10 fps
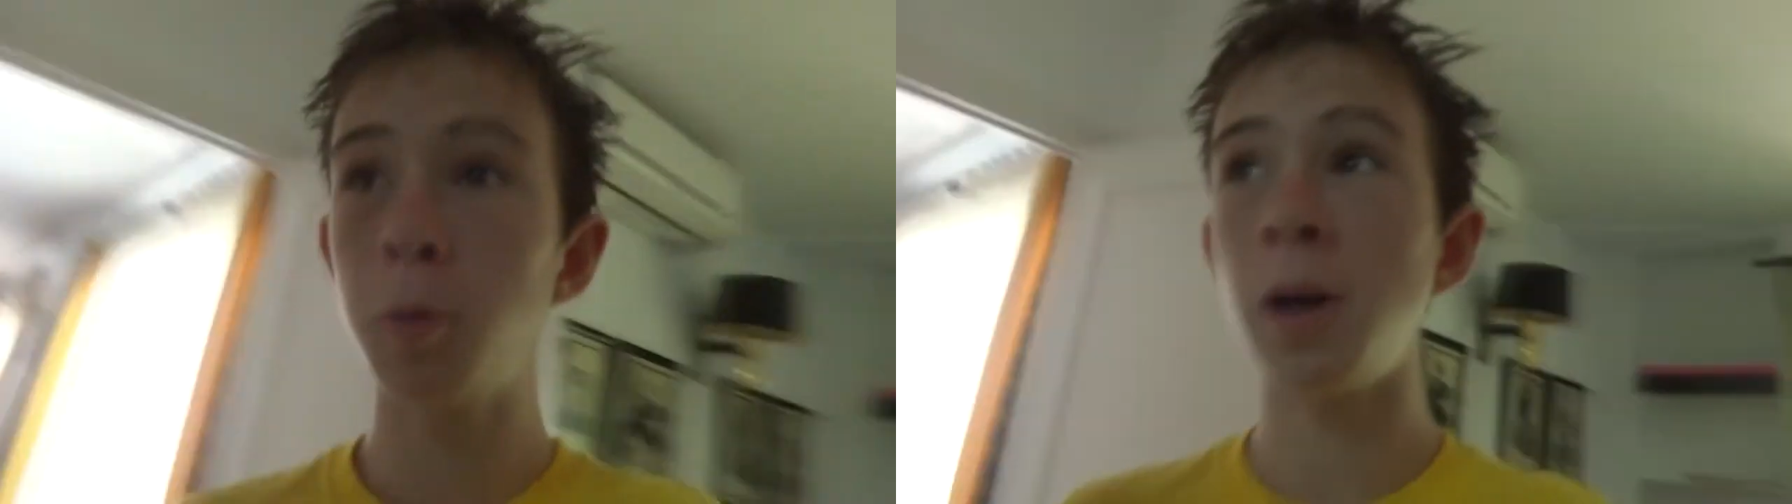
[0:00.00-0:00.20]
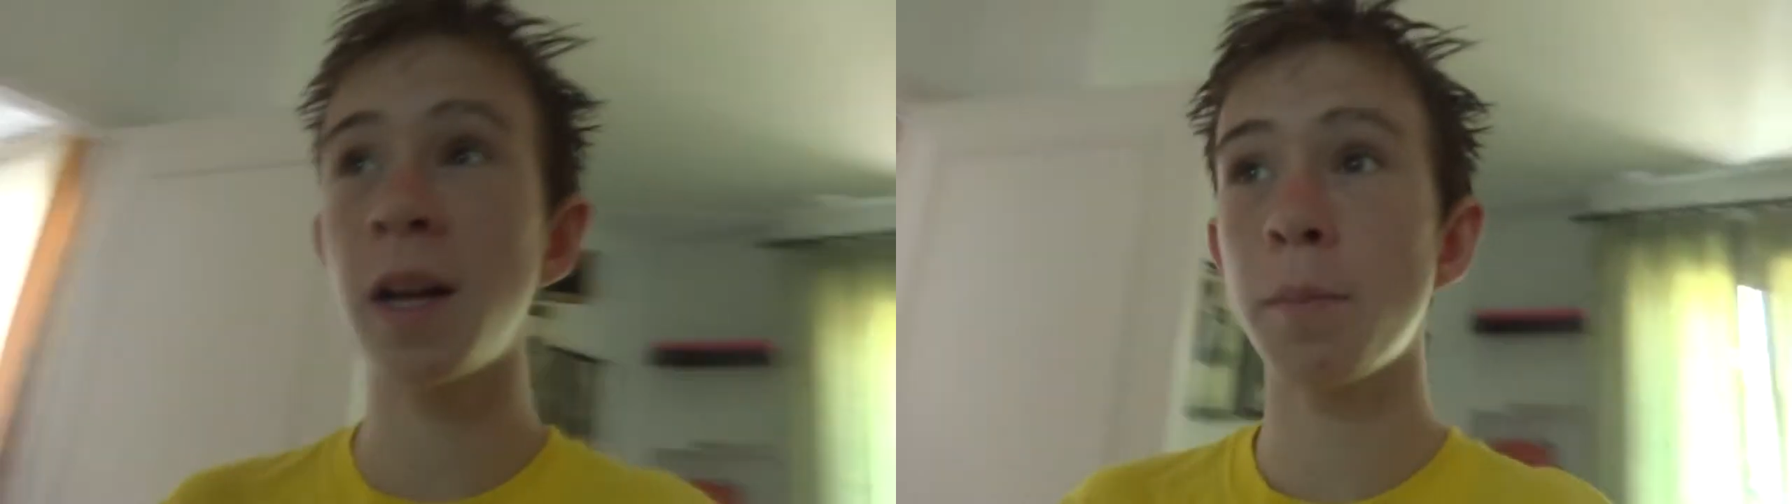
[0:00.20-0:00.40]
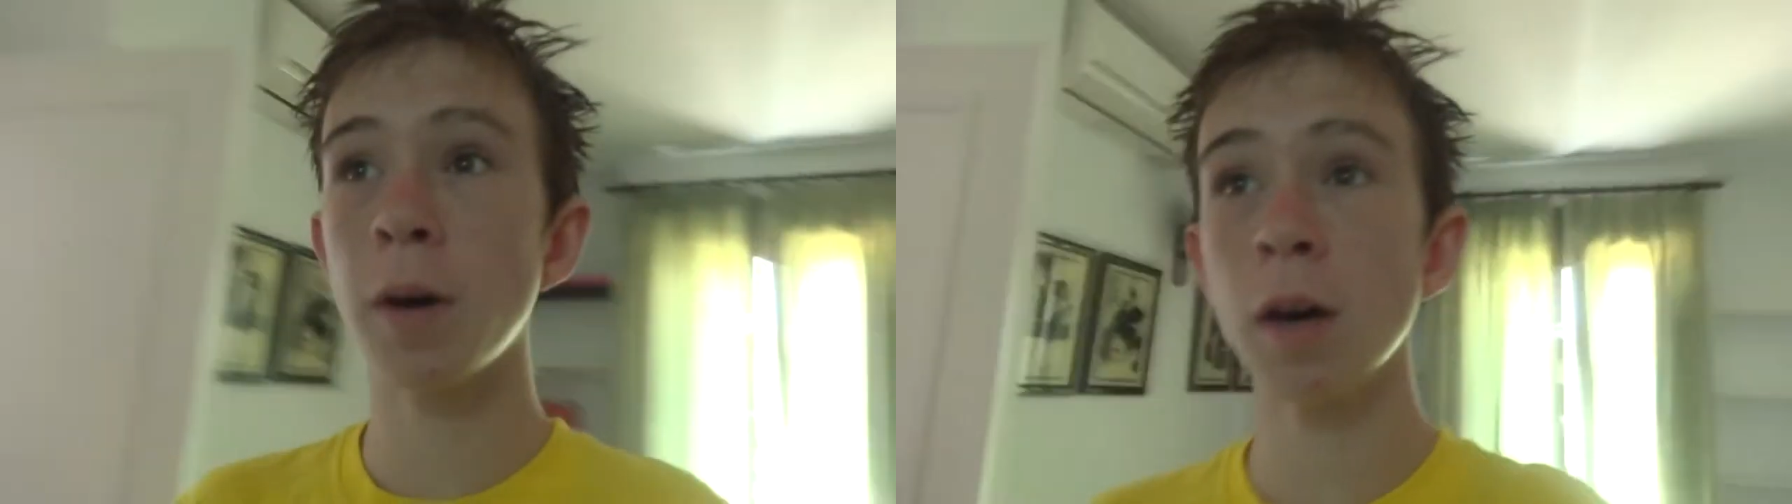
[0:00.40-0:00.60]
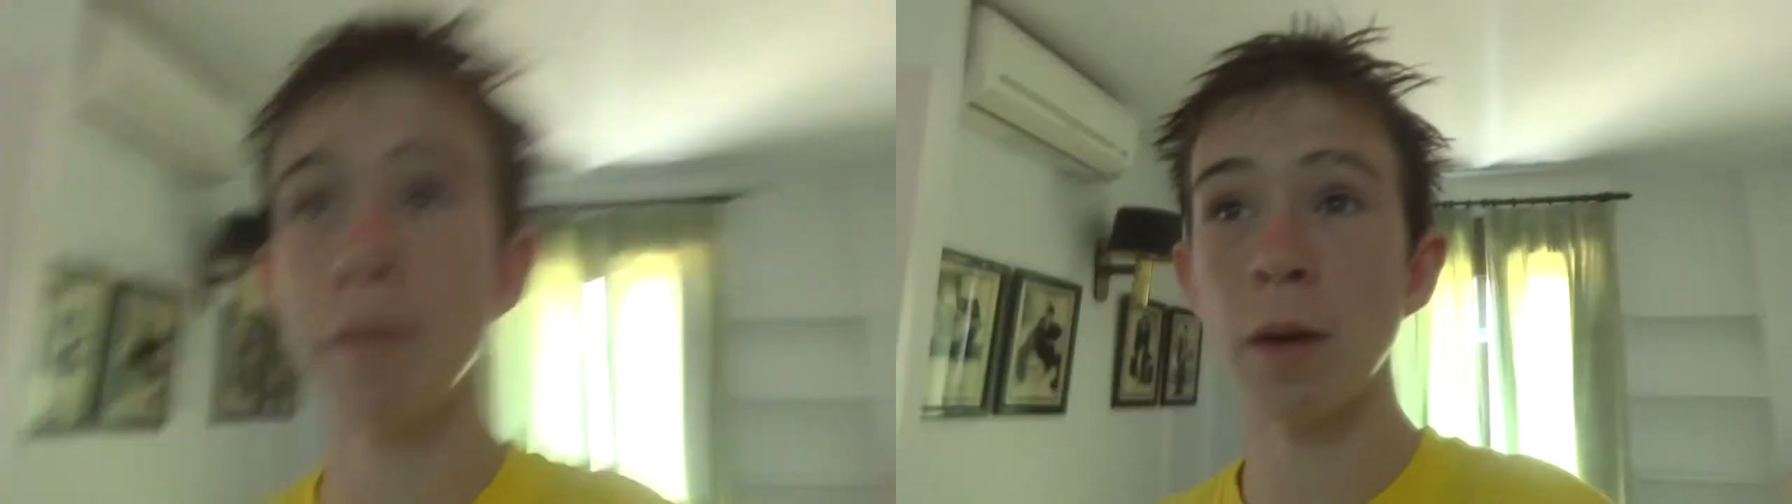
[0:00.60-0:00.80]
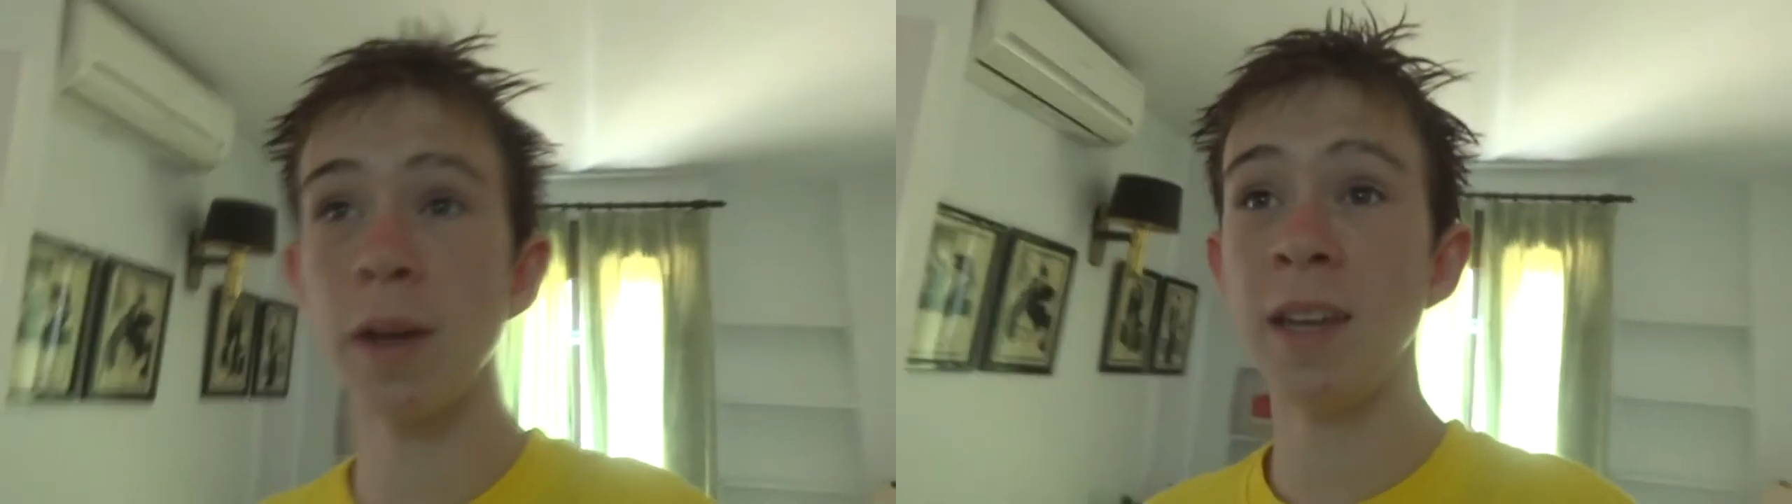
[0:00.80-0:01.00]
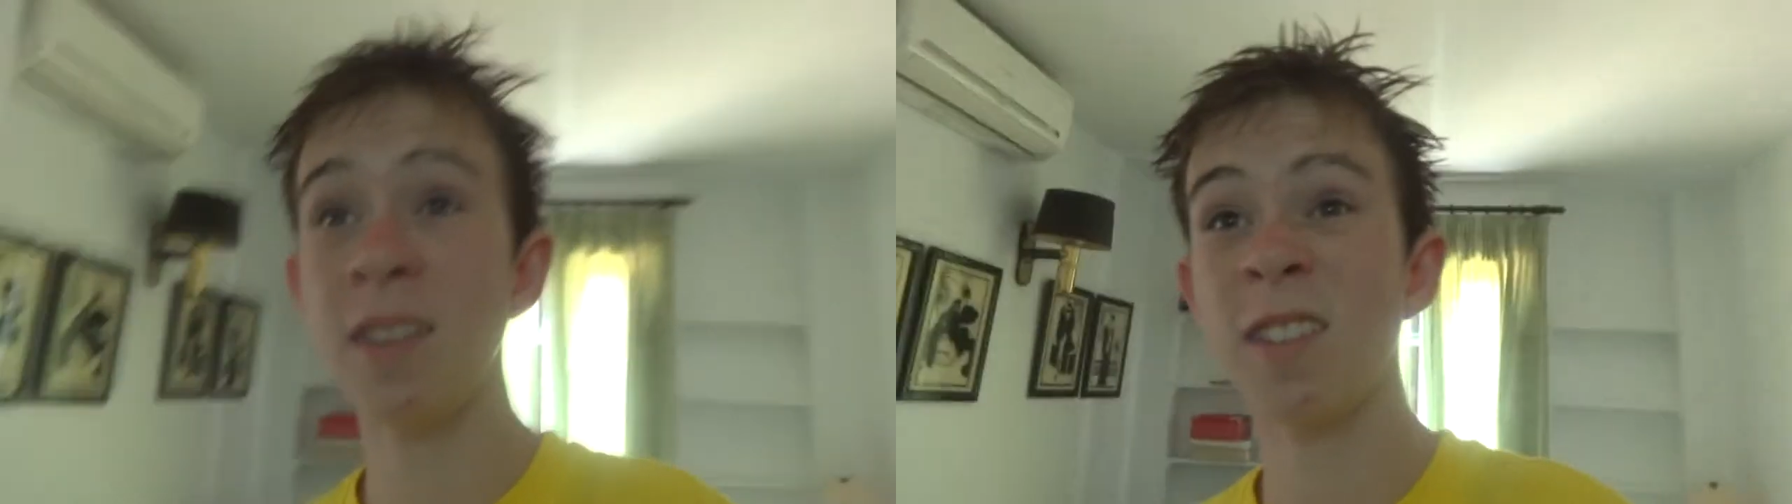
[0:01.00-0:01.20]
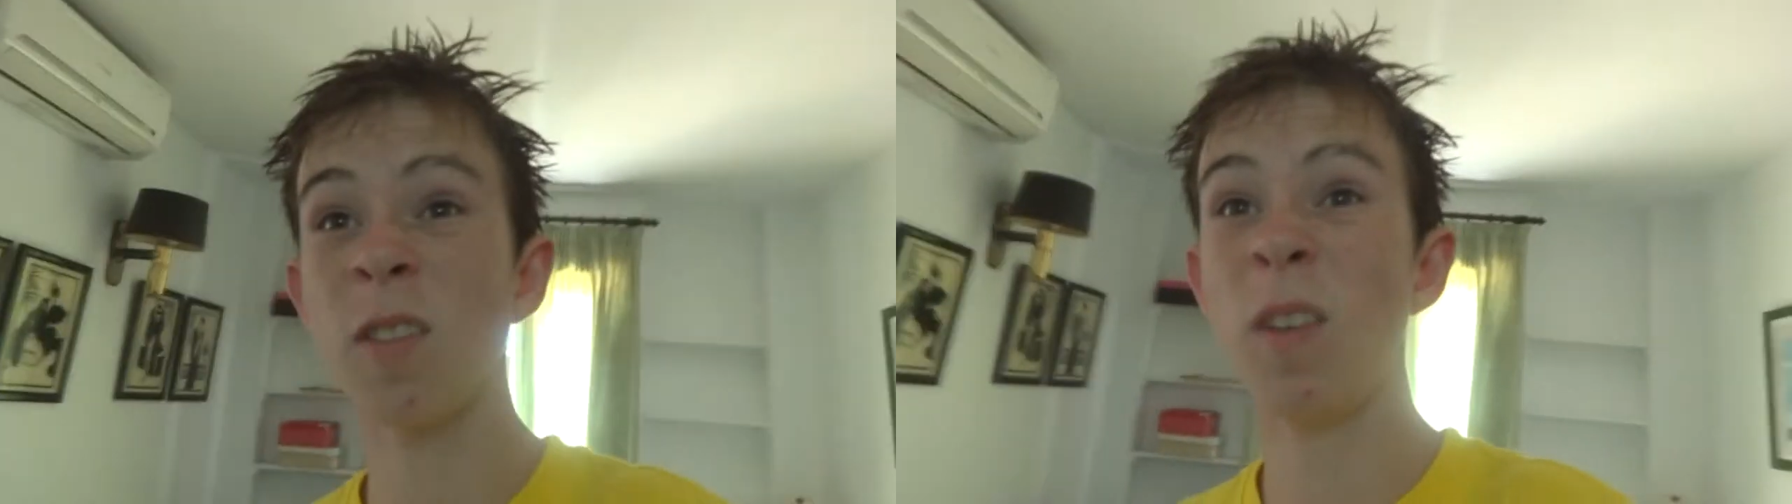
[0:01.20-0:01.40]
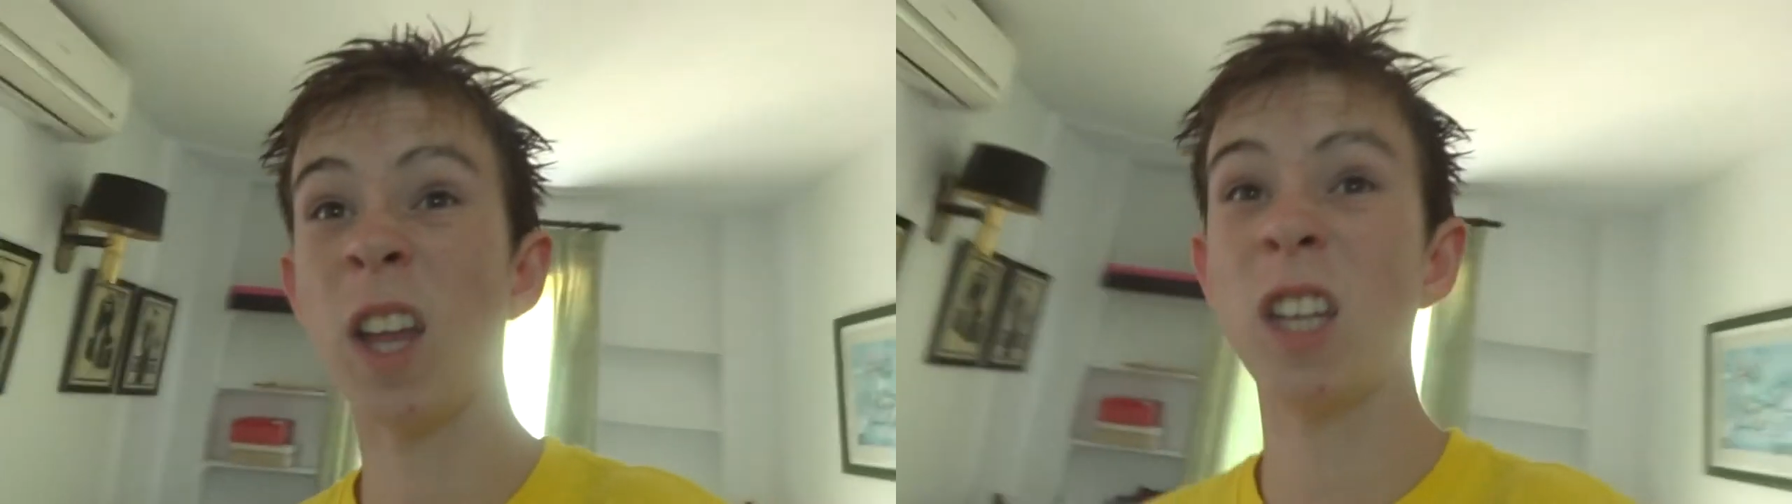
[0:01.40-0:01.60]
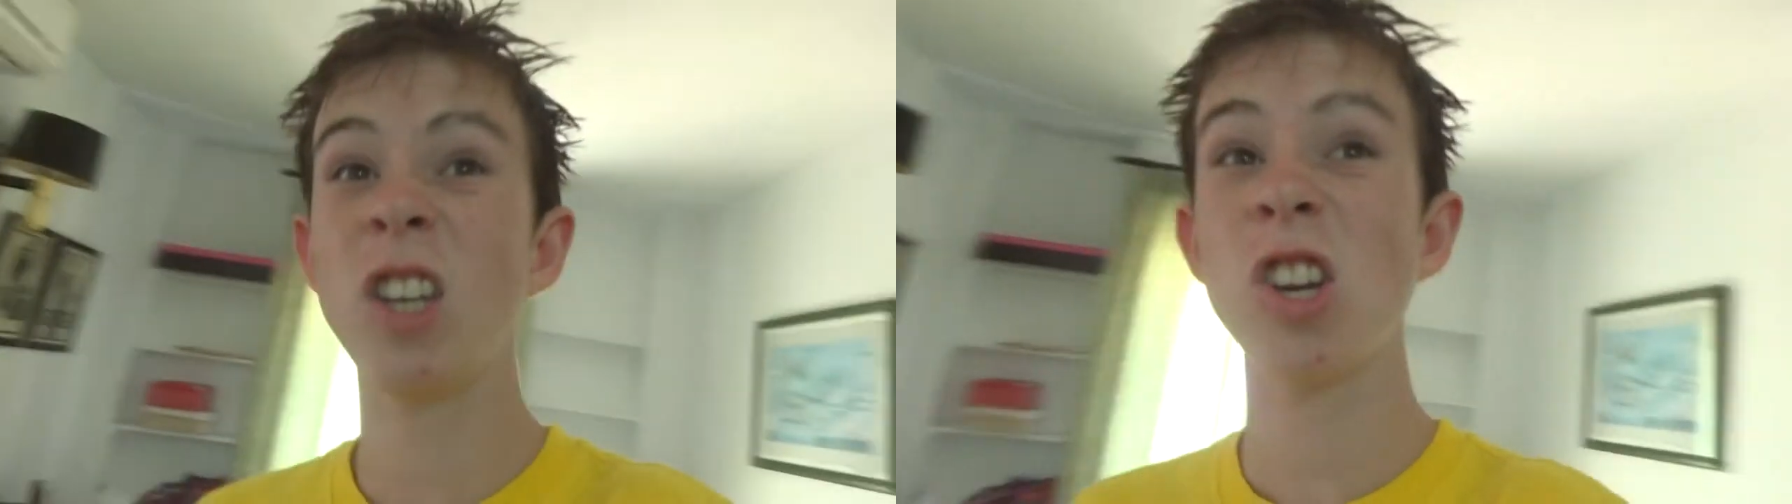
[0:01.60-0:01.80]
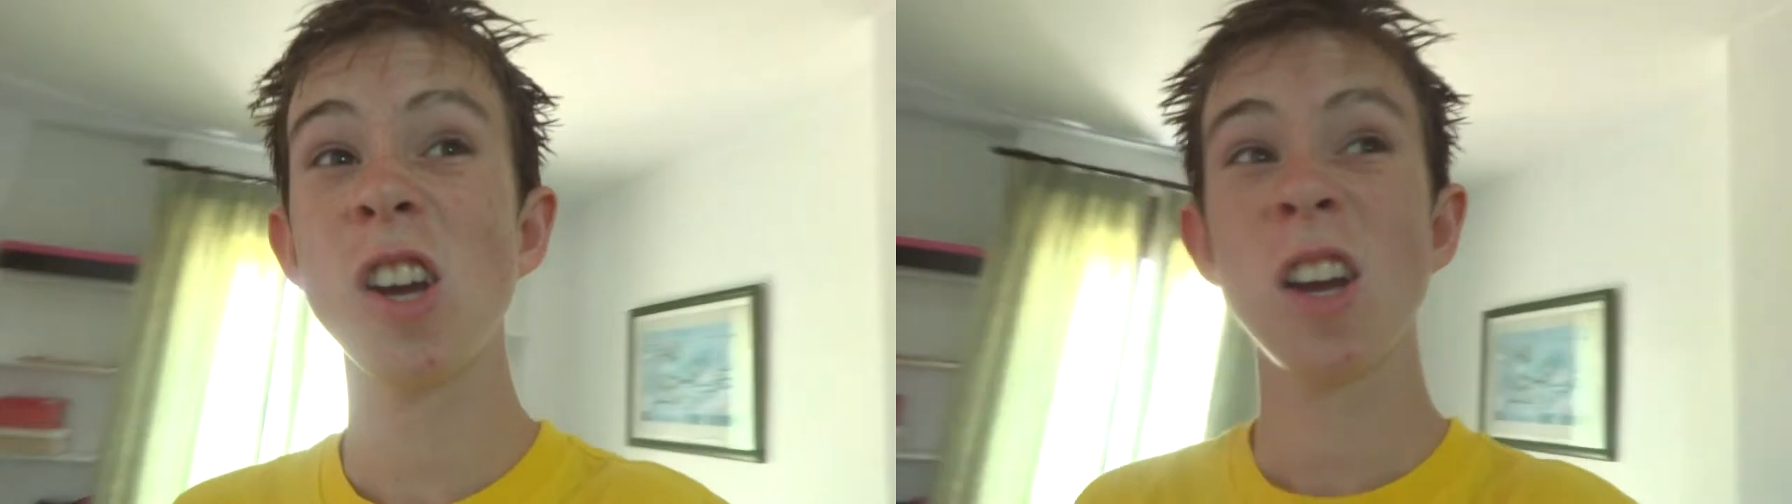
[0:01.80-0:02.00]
had a bath, now I've eaten some lunch.